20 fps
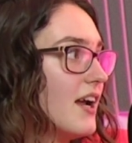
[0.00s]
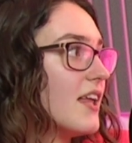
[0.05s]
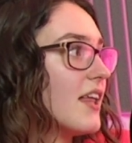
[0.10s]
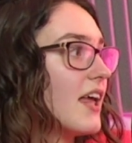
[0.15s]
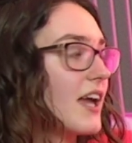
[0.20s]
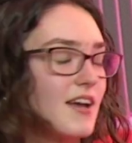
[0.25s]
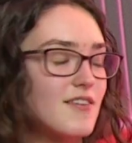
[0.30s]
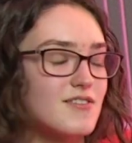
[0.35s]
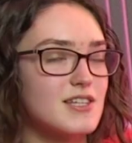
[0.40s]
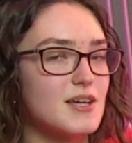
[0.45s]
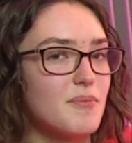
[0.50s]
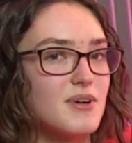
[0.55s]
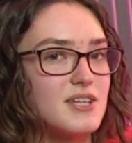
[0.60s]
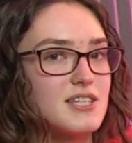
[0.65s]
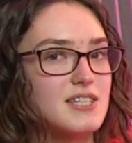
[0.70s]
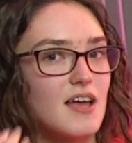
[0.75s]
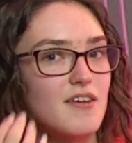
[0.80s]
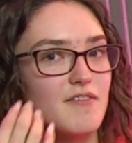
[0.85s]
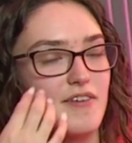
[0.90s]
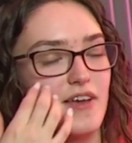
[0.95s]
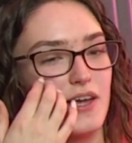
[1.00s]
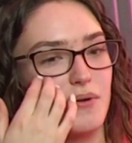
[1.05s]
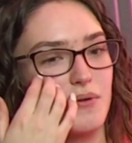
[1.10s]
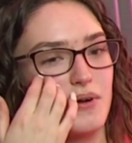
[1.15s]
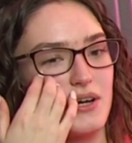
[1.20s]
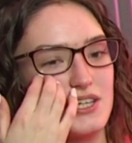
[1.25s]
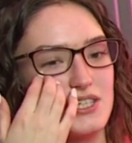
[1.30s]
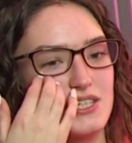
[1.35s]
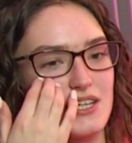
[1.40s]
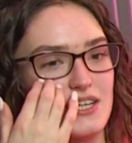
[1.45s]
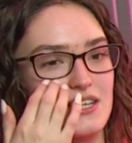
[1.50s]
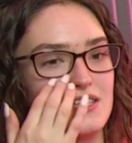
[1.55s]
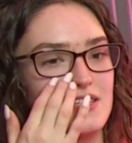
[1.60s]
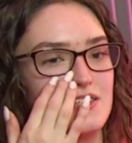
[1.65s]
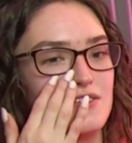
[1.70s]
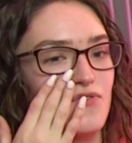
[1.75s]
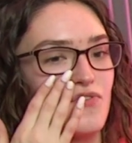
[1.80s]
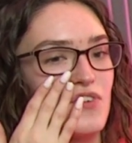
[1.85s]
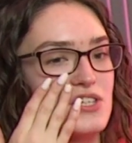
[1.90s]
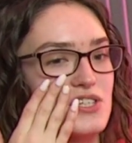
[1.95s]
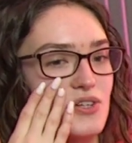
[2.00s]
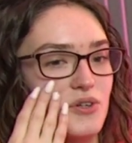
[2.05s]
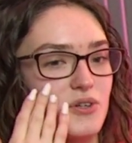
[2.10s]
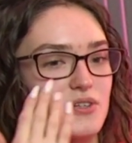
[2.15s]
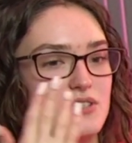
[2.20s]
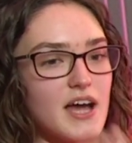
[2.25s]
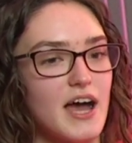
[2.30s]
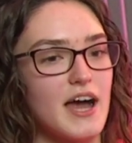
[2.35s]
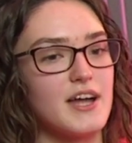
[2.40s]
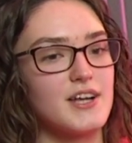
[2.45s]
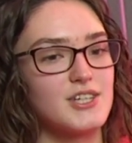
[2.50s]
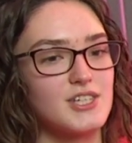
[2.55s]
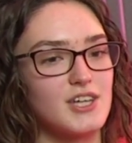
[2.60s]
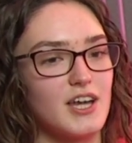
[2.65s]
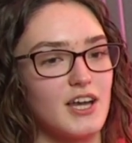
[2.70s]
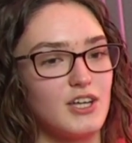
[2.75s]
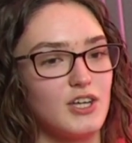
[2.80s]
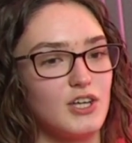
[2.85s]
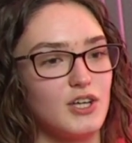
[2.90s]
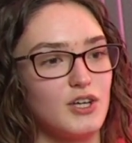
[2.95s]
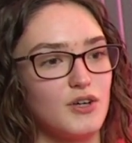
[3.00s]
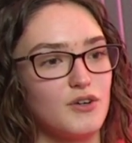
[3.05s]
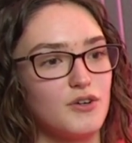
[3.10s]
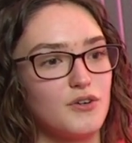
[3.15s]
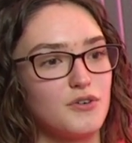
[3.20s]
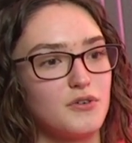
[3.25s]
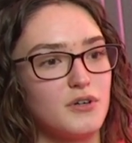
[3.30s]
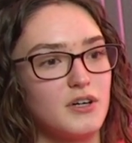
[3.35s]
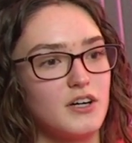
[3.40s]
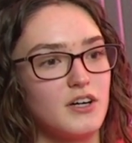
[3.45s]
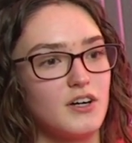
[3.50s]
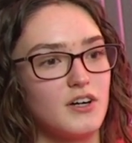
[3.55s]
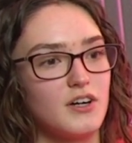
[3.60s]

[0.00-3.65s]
Like, if someone's love language is physical touch and you,